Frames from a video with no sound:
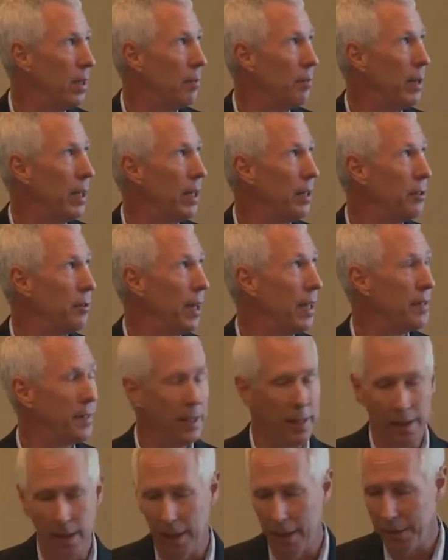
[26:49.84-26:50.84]
been
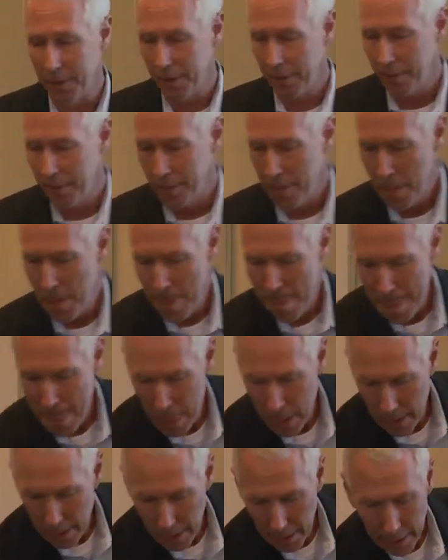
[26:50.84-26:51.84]
addressing this
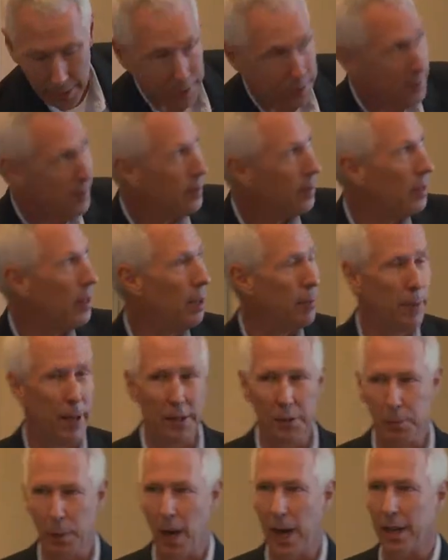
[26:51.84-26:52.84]
is a
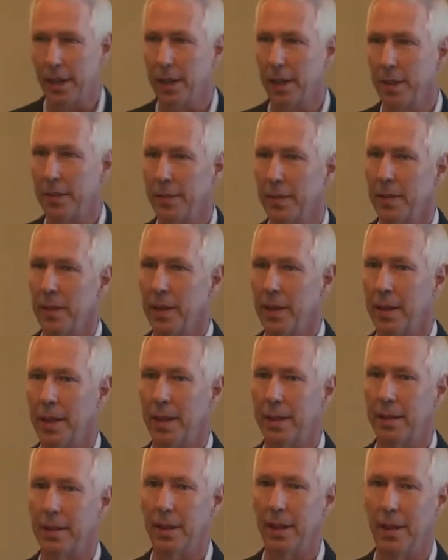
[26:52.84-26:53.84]
best practice
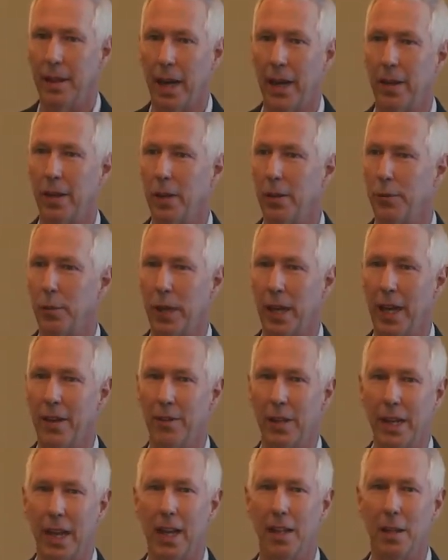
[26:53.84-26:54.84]
that I don't know if we have
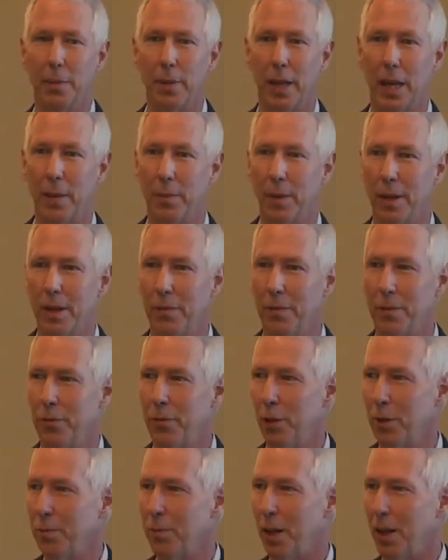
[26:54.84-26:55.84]
any Alabama
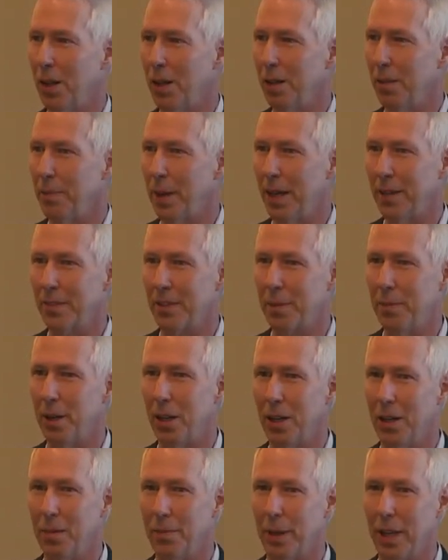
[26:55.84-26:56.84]
football,
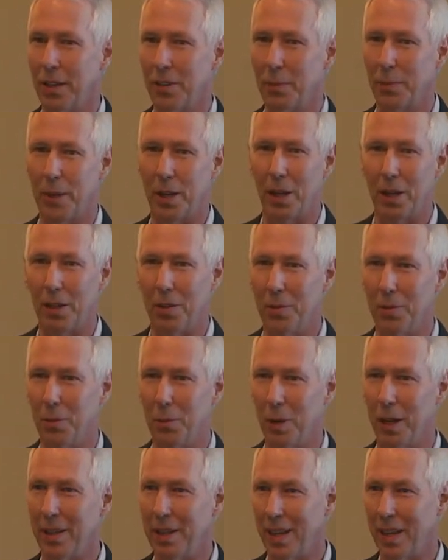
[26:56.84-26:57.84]
basketball, baseball,
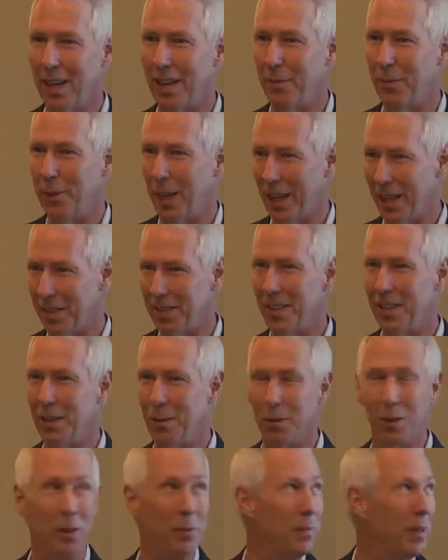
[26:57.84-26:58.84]
whatnot fans in the
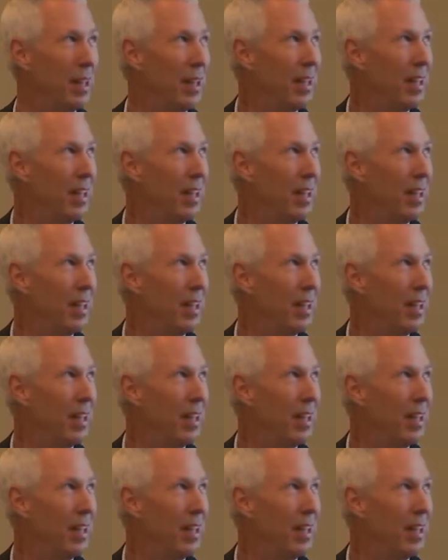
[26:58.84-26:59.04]
room.